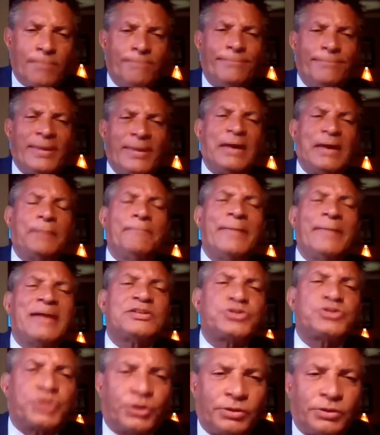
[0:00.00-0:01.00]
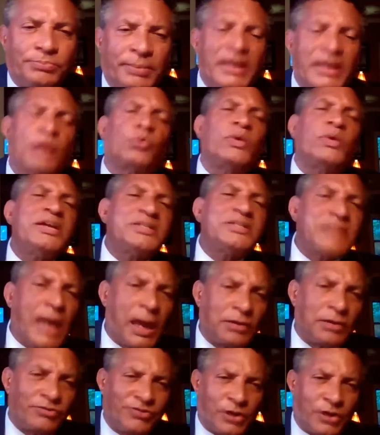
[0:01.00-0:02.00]
being mentored, being
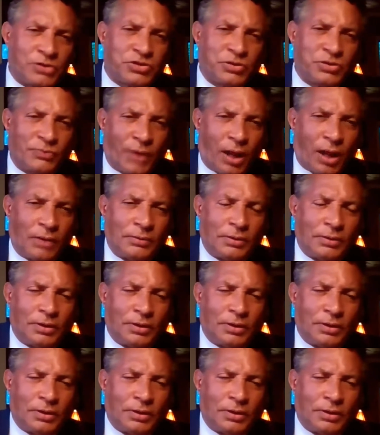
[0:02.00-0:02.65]
retained, first of all.